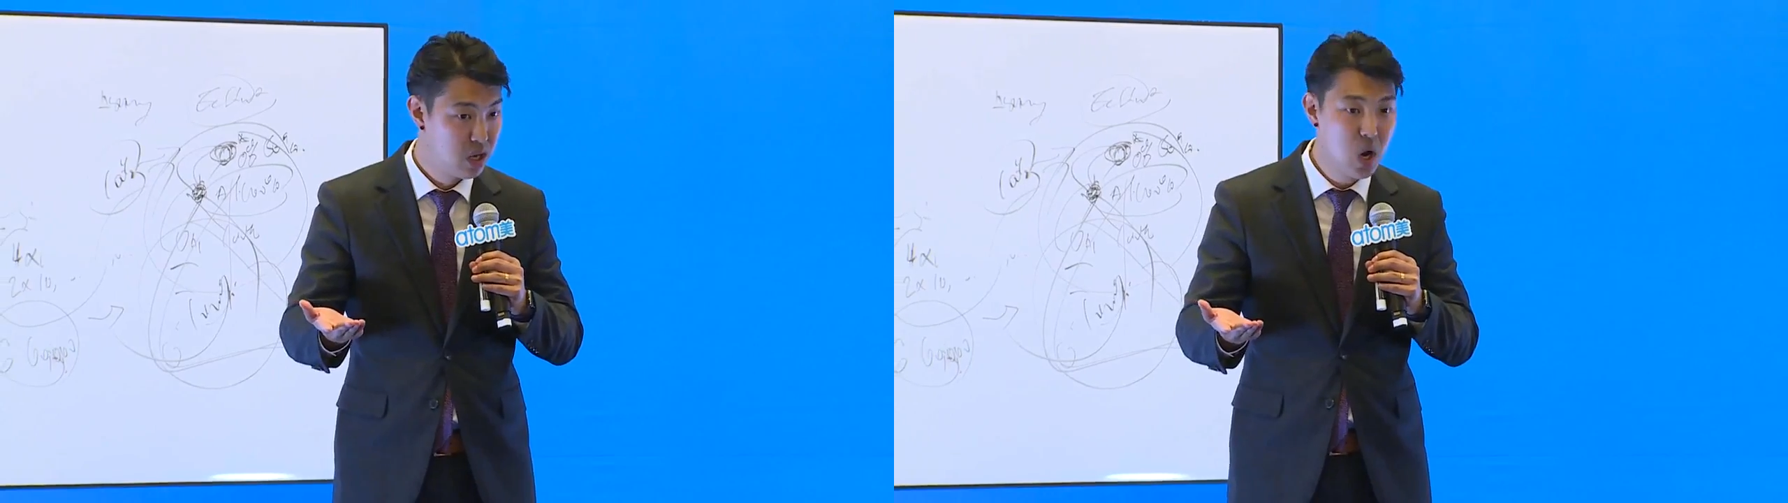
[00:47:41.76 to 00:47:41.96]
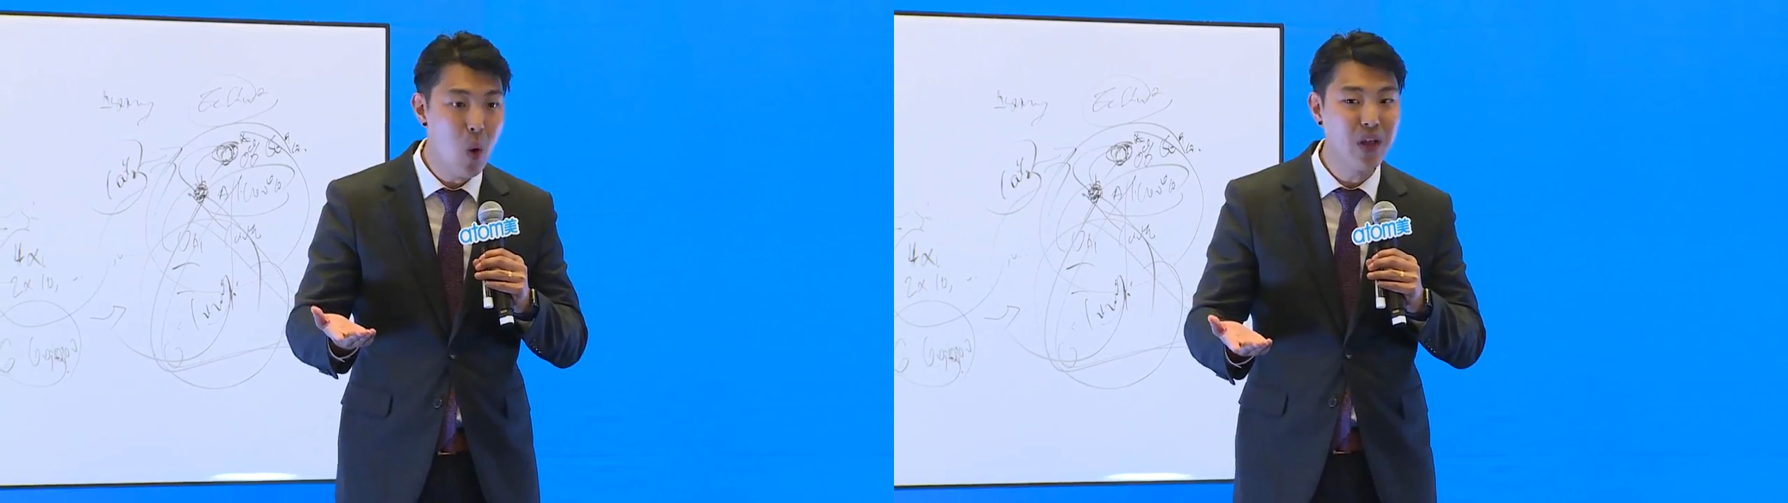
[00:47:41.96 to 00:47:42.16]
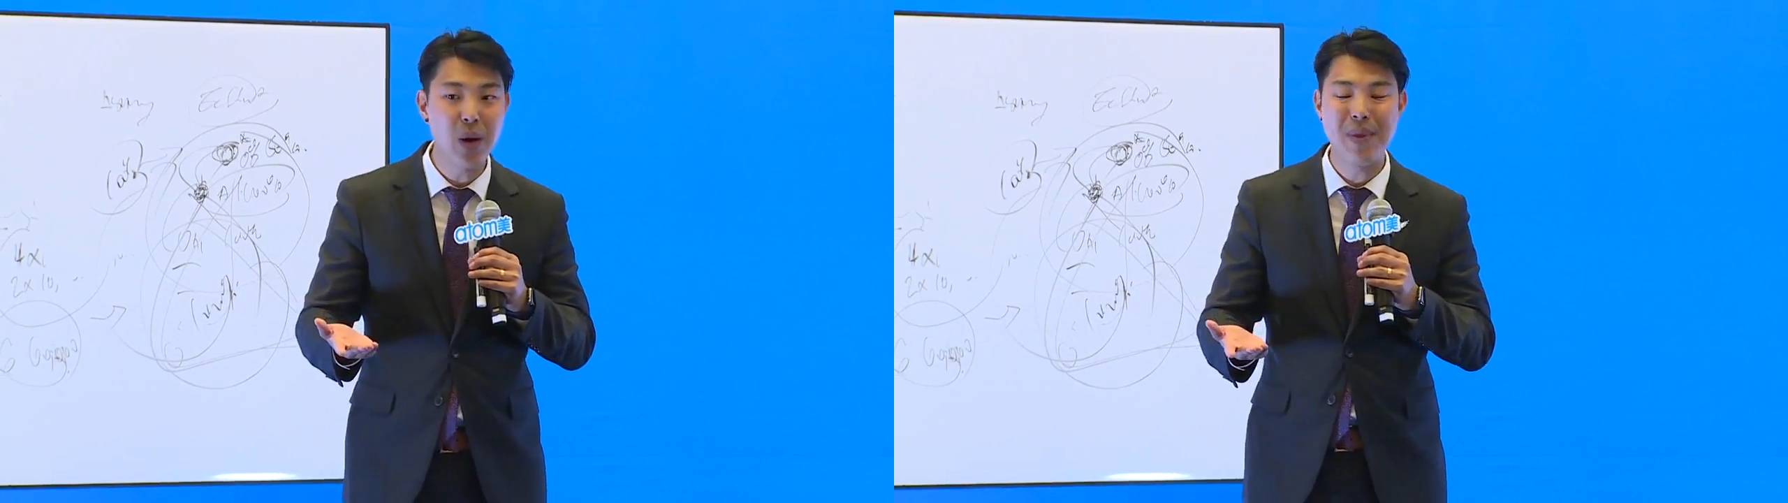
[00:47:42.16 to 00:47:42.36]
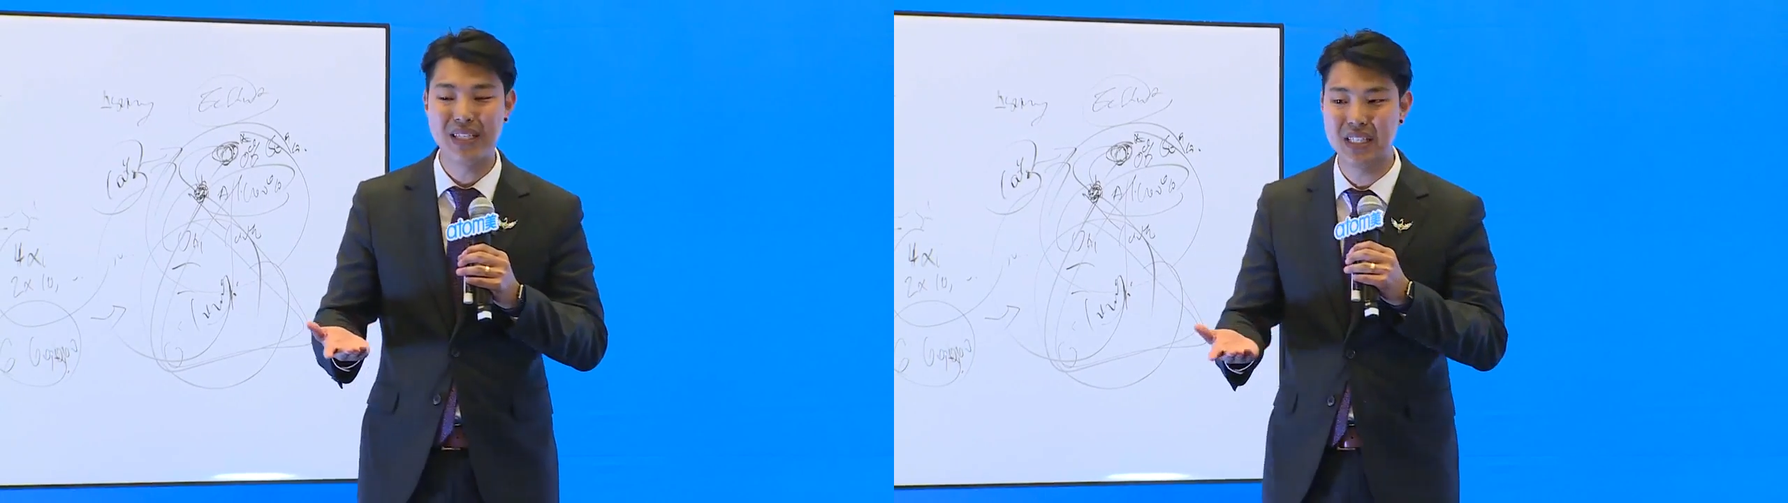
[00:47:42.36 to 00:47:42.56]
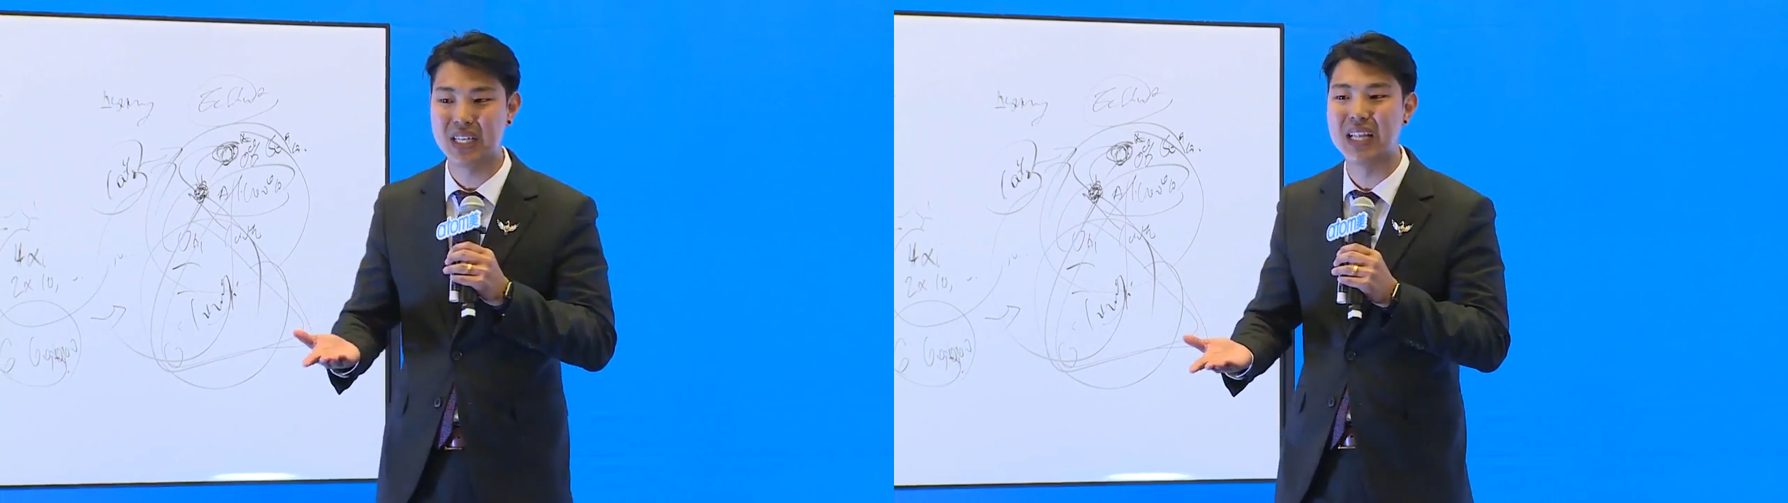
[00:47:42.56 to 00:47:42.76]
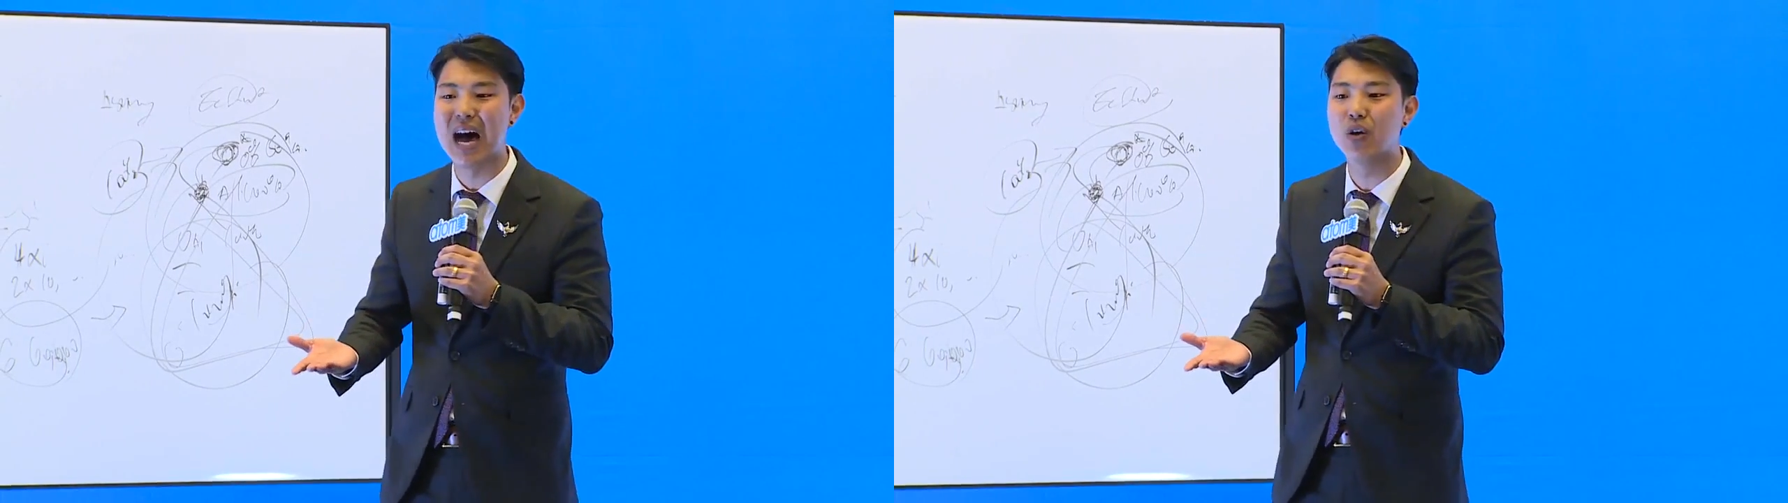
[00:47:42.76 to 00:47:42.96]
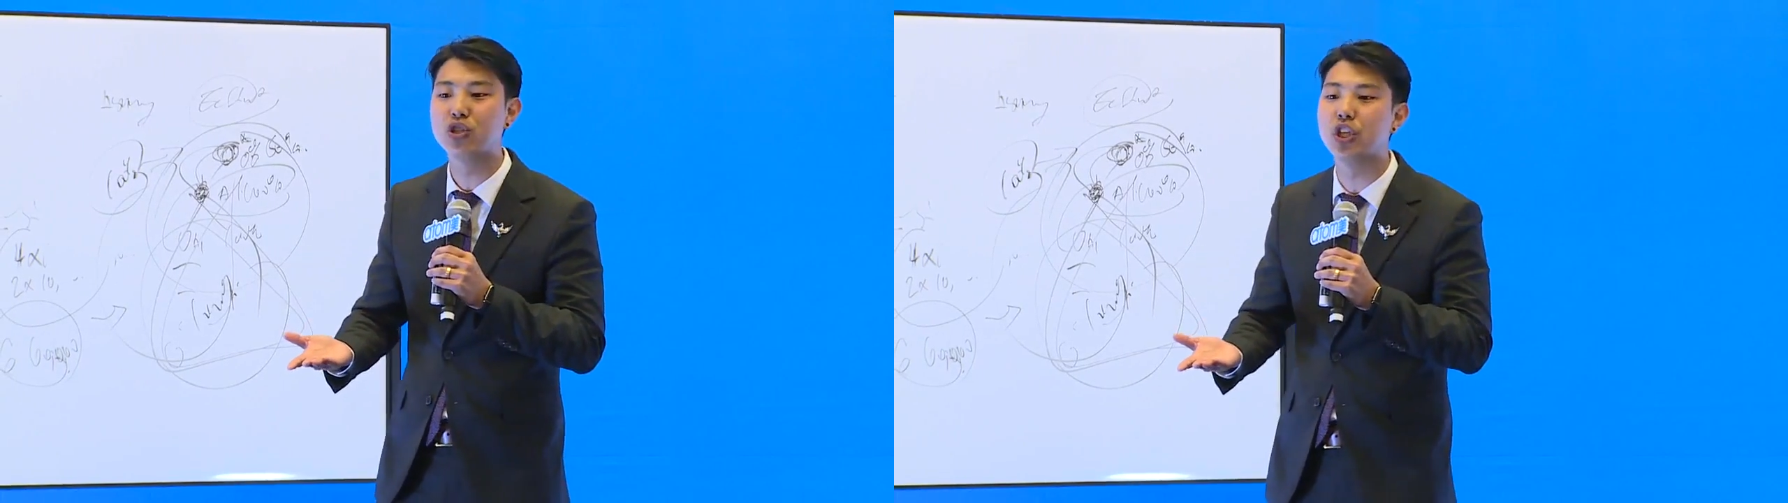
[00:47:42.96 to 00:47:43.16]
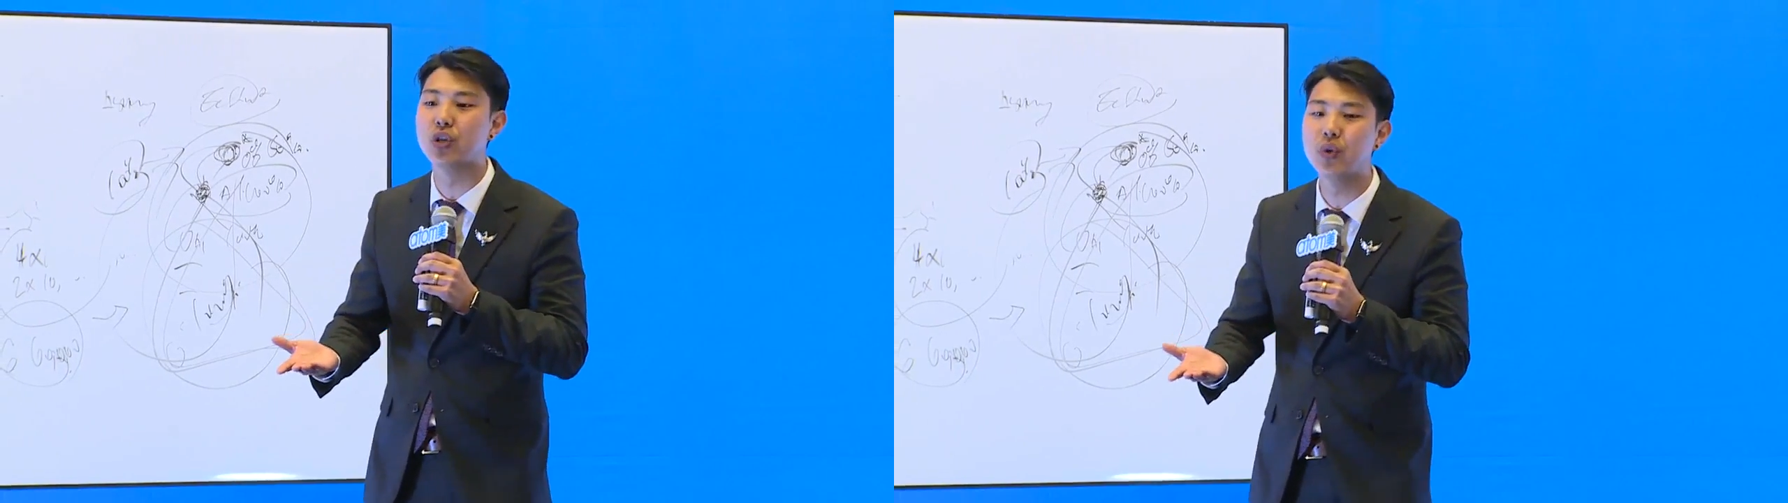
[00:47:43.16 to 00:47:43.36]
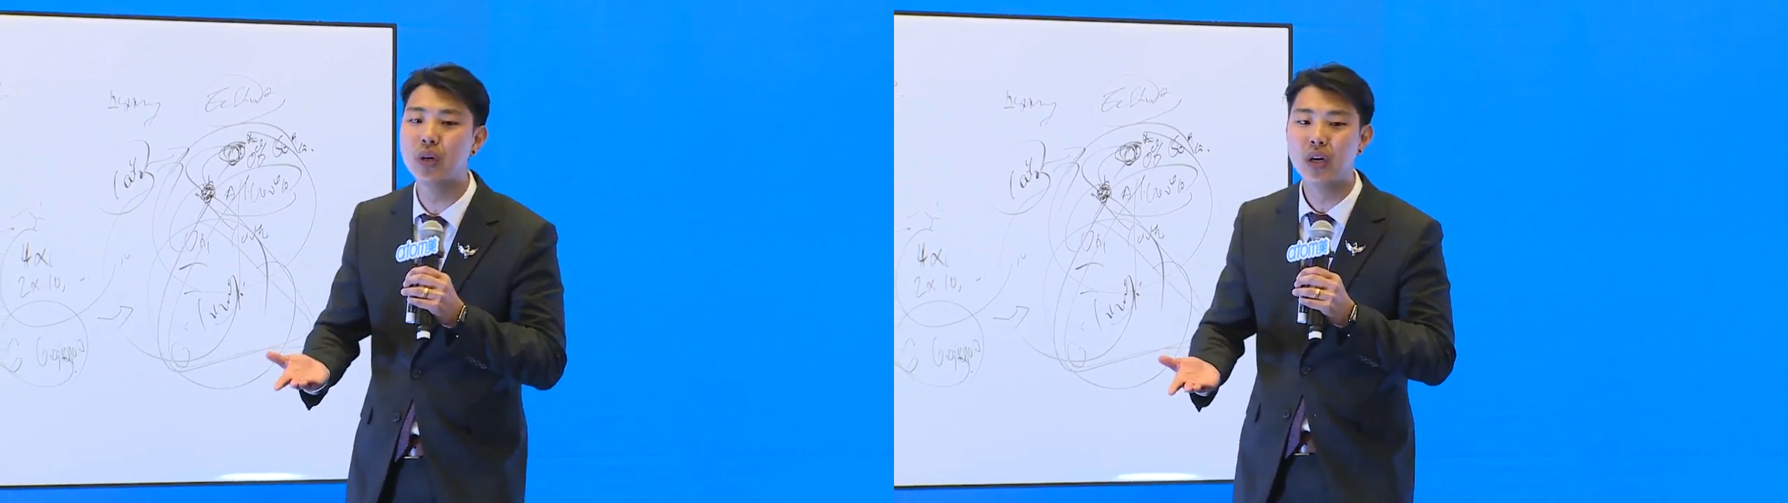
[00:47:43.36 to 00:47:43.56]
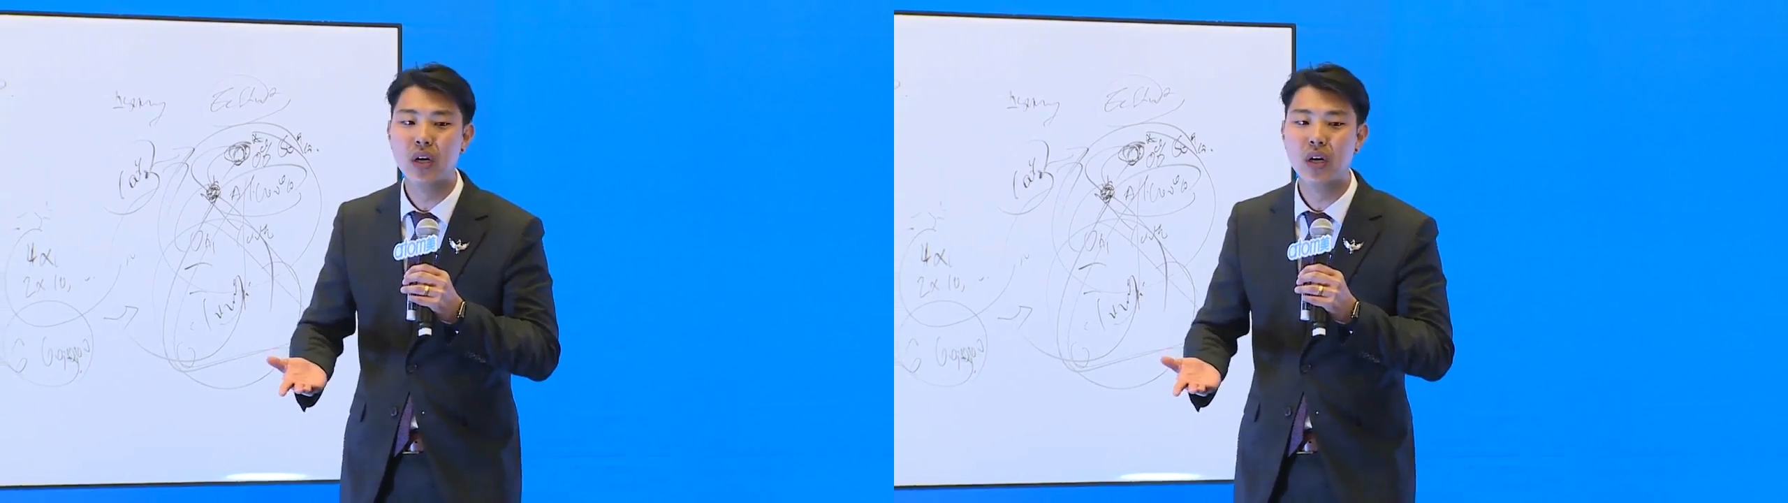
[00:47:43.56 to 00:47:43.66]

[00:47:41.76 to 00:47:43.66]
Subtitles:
No other business allows you